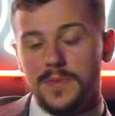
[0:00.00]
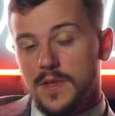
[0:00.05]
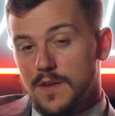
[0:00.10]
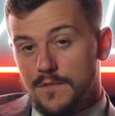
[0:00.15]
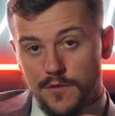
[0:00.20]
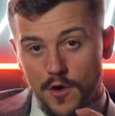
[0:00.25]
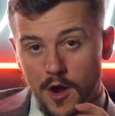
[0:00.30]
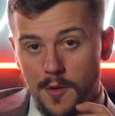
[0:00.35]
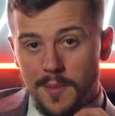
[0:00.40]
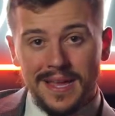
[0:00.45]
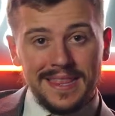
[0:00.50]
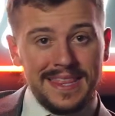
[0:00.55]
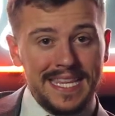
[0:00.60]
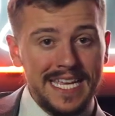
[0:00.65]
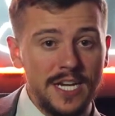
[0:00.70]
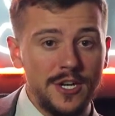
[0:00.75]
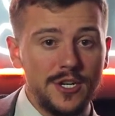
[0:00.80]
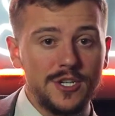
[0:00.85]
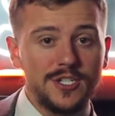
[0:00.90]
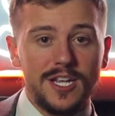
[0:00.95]
For all my
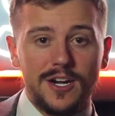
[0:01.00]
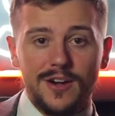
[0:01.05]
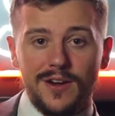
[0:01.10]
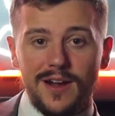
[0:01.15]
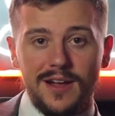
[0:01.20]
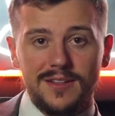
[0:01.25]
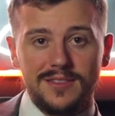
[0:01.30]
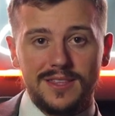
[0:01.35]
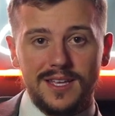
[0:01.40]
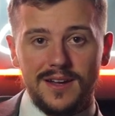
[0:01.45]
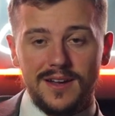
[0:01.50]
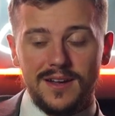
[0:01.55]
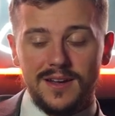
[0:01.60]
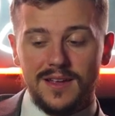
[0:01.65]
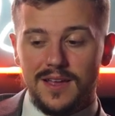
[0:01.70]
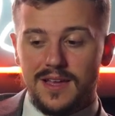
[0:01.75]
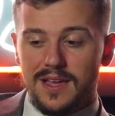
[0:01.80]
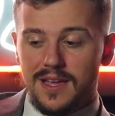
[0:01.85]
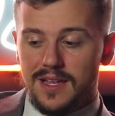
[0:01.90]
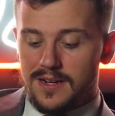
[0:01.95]
leaders that are out there,
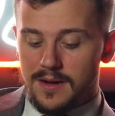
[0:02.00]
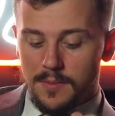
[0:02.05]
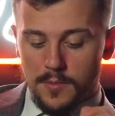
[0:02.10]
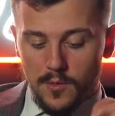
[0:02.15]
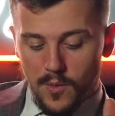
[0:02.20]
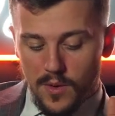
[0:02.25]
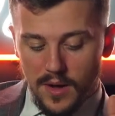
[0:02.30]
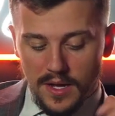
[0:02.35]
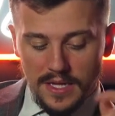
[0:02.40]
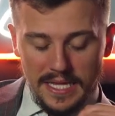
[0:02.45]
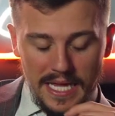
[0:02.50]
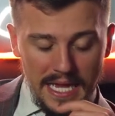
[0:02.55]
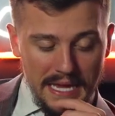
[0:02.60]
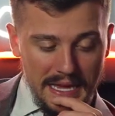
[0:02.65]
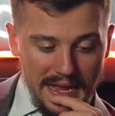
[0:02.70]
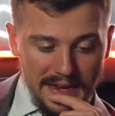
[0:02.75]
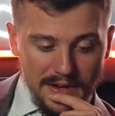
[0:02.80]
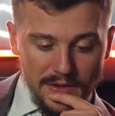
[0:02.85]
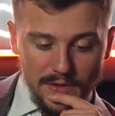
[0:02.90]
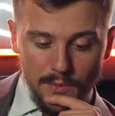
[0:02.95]
number one, I
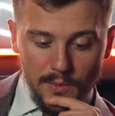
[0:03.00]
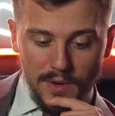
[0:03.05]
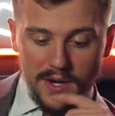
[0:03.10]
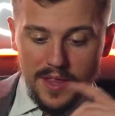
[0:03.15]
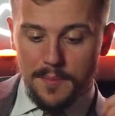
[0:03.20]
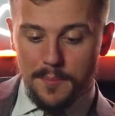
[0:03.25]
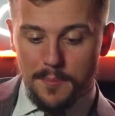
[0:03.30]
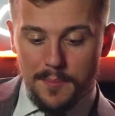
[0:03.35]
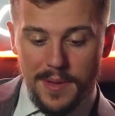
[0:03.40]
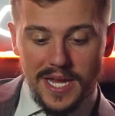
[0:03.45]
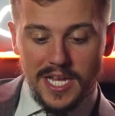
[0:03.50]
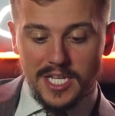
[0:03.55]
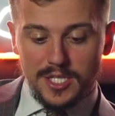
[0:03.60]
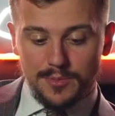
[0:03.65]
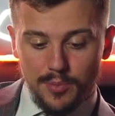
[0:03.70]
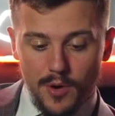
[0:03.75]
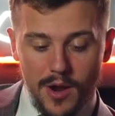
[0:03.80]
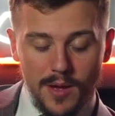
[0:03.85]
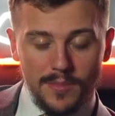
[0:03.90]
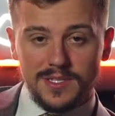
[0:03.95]
know that one of the biggest
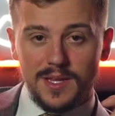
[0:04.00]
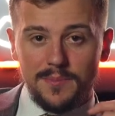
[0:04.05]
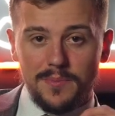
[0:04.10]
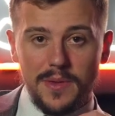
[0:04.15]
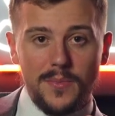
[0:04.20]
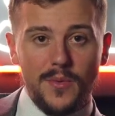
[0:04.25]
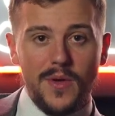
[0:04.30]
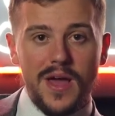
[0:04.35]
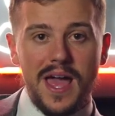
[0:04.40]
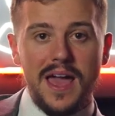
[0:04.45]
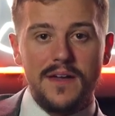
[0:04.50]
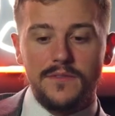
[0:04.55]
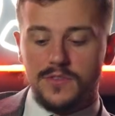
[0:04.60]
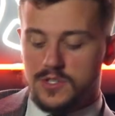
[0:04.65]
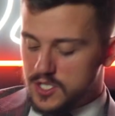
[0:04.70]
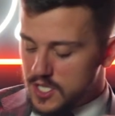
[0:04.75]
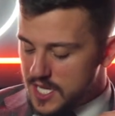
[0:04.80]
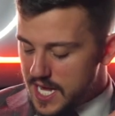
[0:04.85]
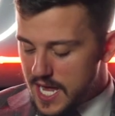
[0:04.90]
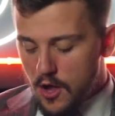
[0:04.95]
problems that people have is you
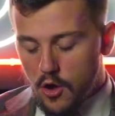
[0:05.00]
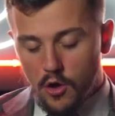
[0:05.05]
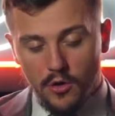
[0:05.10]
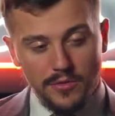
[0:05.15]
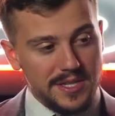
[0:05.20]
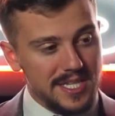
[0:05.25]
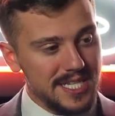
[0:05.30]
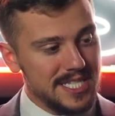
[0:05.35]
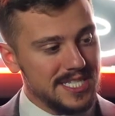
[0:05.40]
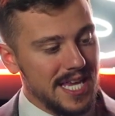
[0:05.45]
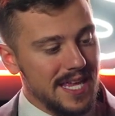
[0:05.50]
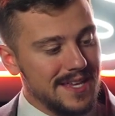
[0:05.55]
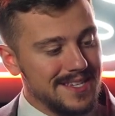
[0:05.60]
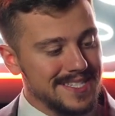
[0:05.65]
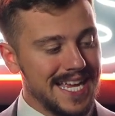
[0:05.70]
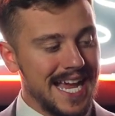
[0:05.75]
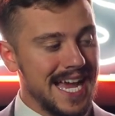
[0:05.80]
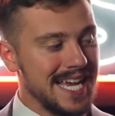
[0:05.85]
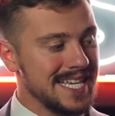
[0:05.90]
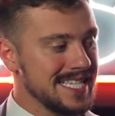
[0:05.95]
got all these sales
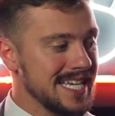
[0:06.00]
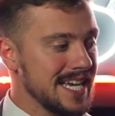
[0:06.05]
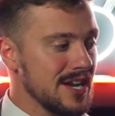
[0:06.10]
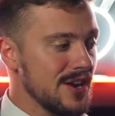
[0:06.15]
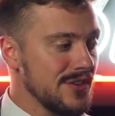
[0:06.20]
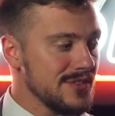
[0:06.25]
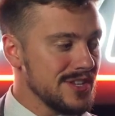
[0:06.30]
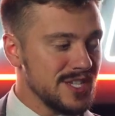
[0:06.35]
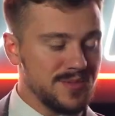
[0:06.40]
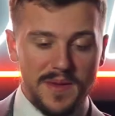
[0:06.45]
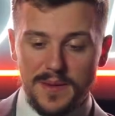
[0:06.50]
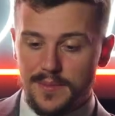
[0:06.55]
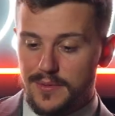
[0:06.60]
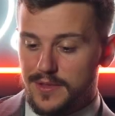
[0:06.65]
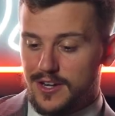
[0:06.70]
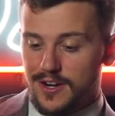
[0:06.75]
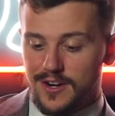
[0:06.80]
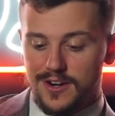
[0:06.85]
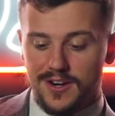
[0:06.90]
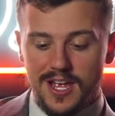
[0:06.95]
guys. You got all these people that
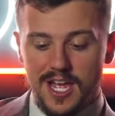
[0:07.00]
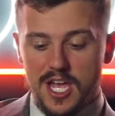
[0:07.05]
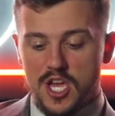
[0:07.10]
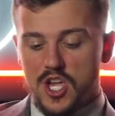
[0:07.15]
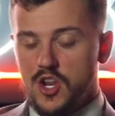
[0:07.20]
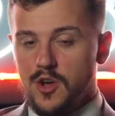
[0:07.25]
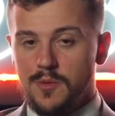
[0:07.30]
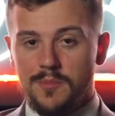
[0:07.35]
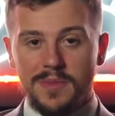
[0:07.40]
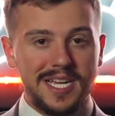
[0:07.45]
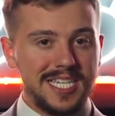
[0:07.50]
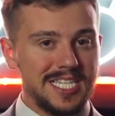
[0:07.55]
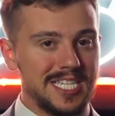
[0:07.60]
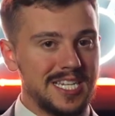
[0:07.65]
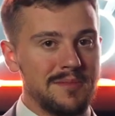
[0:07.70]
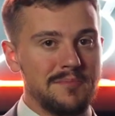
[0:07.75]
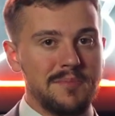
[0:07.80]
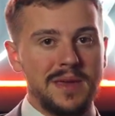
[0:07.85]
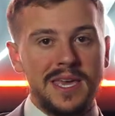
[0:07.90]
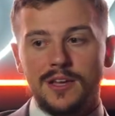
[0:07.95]
are, mixing
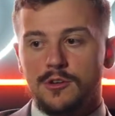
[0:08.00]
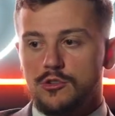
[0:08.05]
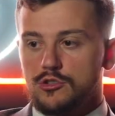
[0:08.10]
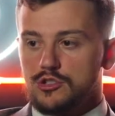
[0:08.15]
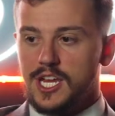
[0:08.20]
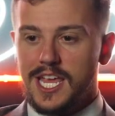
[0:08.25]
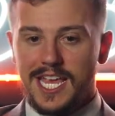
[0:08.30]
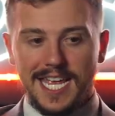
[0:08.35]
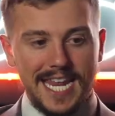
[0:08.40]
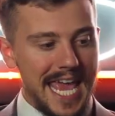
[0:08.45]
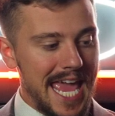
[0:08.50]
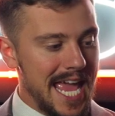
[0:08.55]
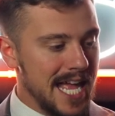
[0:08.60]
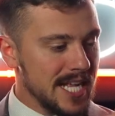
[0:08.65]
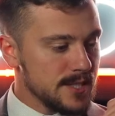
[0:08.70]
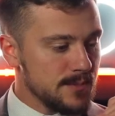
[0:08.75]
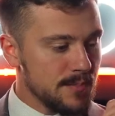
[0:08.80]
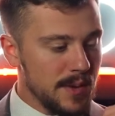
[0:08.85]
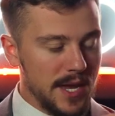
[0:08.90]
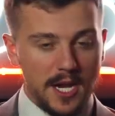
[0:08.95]
and mingle, shaking hands,
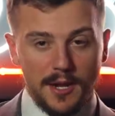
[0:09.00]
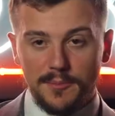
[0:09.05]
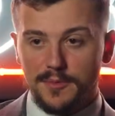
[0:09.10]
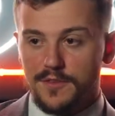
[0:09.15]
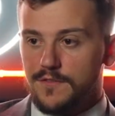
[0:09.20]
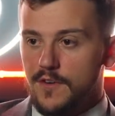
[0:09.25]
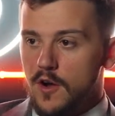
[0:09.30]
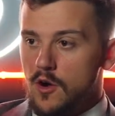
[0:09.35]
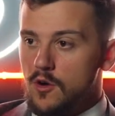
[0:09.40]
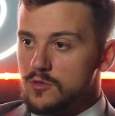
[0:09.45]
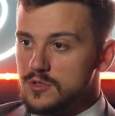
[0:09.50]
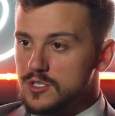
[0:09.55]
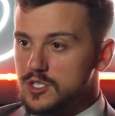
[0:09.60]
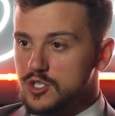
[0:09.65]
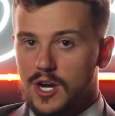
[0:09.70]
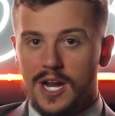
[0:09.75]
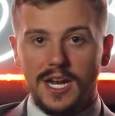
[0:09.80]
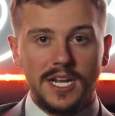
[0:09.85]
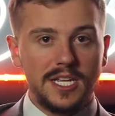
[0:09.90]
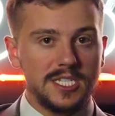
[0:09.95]
picking up the phones,
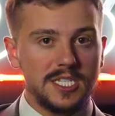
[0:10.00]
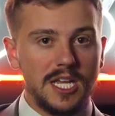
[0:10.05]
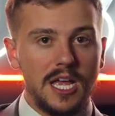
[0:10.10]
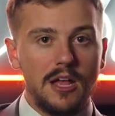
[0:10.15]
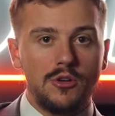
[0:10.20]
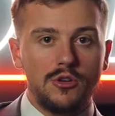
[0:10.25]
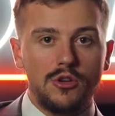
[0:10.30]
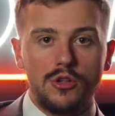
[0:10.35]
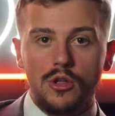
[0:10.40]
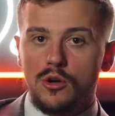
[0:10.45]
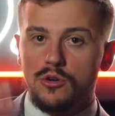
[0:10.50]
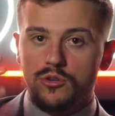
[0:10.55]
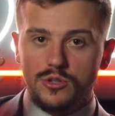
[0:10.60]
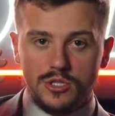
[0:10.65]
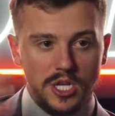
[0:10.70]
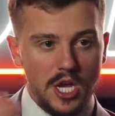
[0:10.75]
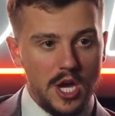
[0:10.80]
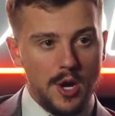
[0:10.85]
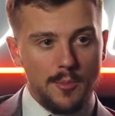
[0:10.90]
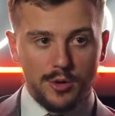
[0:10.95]
trying to sell, close,
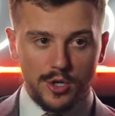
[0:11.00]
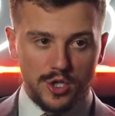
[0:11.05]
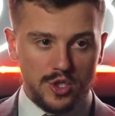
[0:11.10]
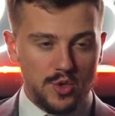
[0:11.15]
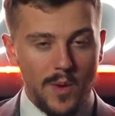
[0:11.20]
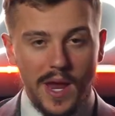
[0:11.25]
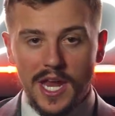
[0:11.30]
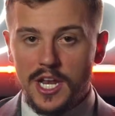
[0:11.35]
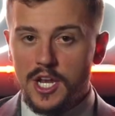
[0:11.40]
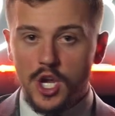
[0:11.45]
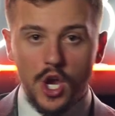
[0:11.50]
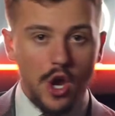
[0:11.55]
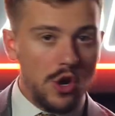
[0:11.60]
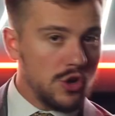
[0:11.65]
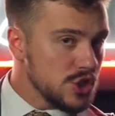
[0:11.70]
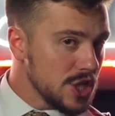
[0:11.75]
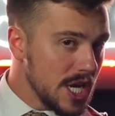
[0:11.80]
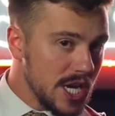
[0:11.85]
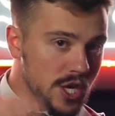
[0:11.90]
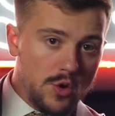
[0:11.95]
persuade,
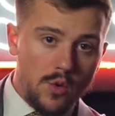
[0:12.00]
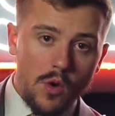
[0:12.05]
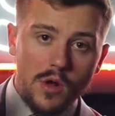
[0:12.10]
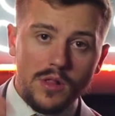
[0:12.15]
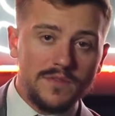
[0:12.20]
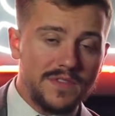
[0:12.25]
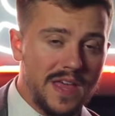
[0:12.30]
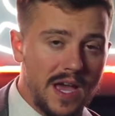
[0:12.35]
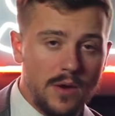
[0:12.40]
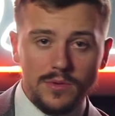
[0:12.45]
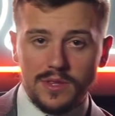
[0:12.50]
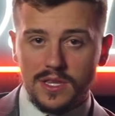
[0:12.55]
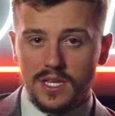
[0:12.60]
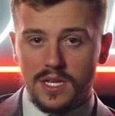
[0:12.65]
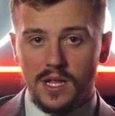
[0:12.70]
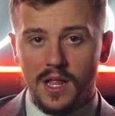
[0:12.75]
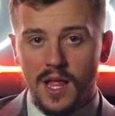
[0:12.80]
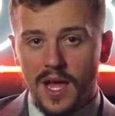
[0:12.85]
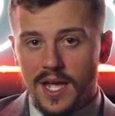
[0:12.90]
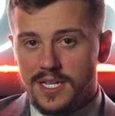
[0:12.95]
negotiate, do all of that with the
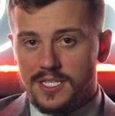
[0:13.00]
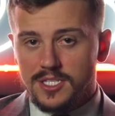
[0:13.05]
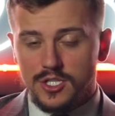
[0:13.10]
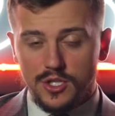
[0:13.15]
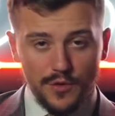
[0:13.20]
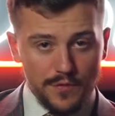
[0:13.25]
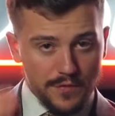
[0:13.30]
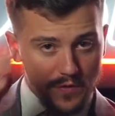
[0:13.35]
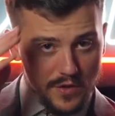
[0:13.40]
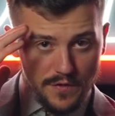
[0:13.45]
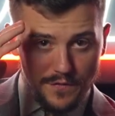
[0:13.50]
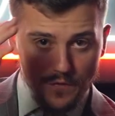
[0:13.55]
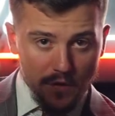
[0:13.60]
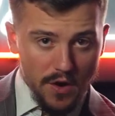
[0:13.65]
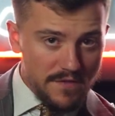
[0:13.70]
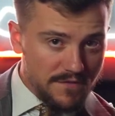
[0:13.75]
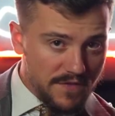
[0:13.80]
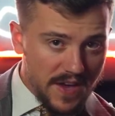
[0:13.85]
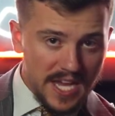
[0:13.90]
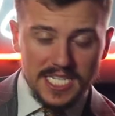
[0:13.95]
clients. They're
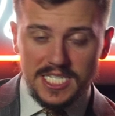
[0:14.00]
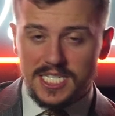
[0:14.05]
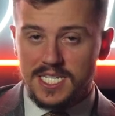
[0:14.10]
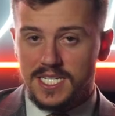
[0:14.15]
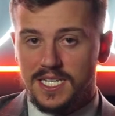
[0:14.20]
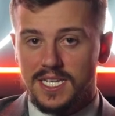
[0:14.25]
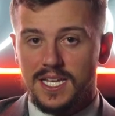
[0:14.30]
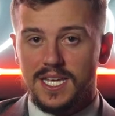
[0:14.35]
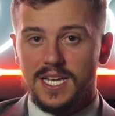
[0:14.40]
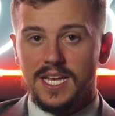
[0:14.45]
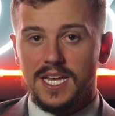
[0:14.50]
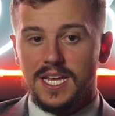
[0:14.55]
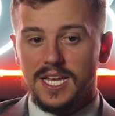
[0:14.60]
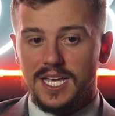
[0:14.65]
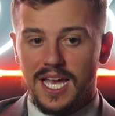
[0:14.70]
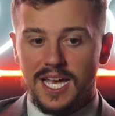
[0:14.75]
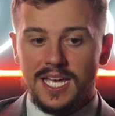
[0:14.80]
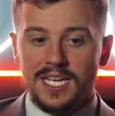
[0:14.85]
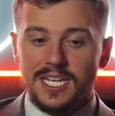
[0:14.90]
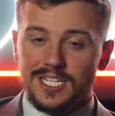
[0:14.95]
front facing.
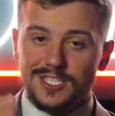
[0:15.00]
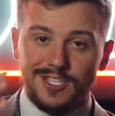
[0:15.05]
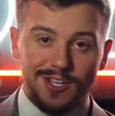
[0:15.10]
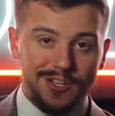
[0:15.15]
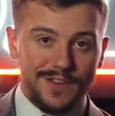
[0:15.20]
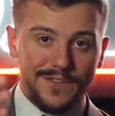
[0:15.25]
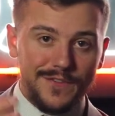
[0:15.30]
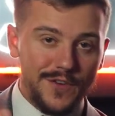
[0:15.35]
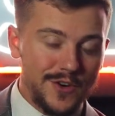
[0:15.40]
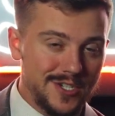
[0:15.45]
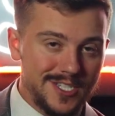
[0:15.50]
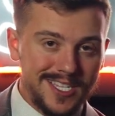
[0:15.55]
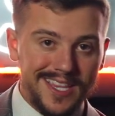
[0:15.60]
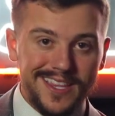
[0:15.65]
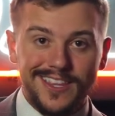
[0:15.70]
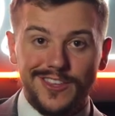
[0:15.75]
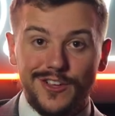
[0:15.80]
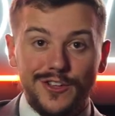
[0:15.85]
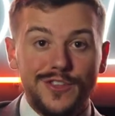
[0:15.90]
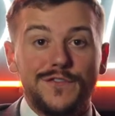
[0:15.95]
Okay? They're the
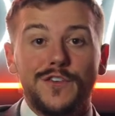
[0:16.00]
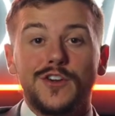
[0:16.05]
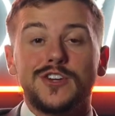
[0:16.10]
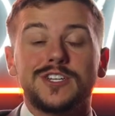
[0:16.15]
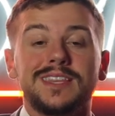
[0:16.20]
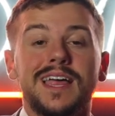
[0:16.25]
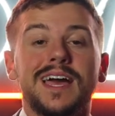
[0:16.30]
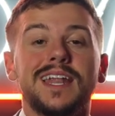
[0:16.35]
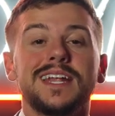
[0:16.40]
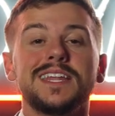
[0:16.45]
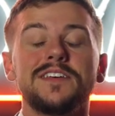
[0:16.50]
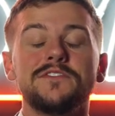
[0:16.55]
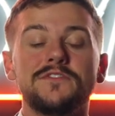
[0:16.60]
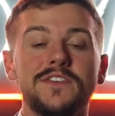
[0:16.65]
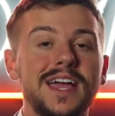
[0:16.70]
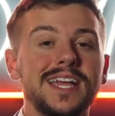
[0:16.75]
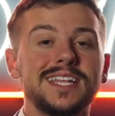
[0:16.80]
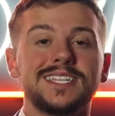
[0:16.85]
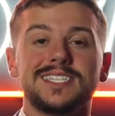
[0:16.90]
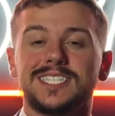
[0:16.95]
first line of
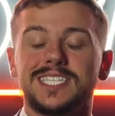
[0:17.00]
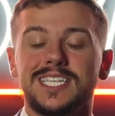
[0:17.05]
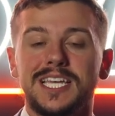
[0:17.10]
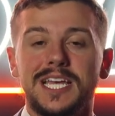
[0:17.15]
defense.